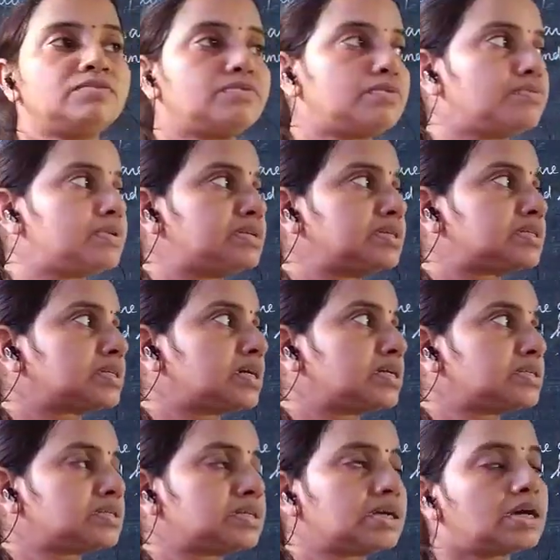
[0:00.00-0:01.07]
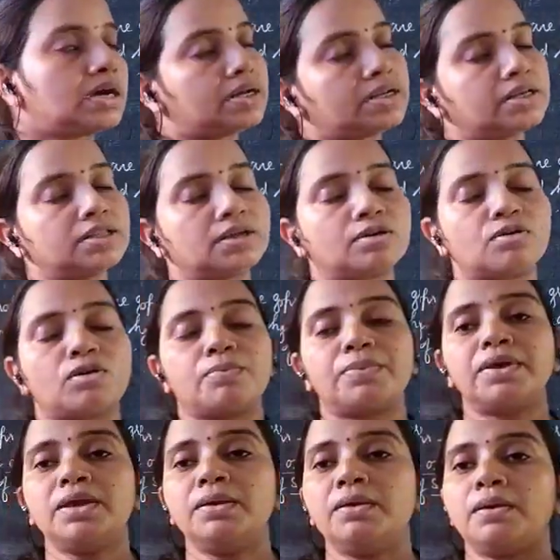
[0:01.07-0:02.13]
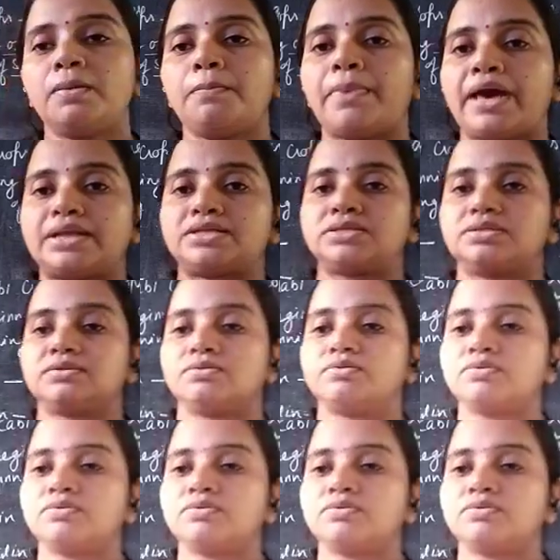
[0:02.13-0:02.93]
We will discuss regarding the cropping pattern.